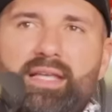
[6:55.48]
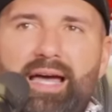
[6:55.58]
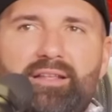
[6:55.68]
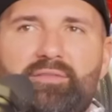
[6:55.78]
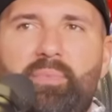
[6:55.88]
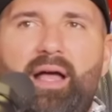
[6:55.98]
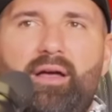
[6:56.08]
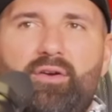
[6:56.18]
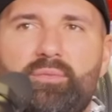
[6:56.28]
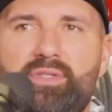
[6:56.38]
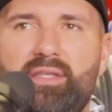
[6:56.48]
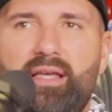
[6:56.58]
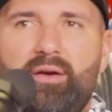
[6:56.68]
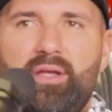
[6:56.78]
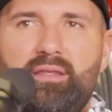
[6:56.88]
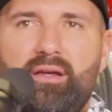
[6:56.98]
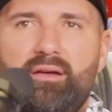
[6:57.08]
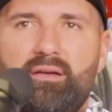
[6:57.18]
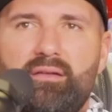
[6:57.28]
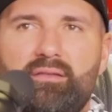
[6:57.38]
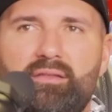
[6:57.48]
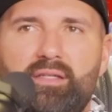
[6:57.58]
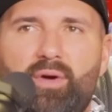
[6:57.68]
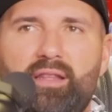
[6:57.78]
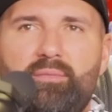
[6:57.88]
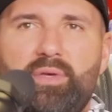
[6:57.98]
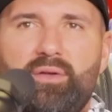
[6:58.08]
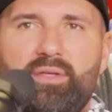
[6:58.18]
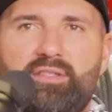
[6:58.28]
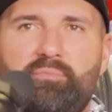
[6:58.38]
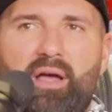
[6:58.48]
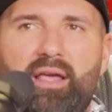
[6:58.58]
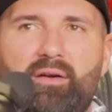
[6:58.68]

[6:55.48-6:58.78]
they got a spy on him. See the guy right there? Yeah. See right in the middle, he's spying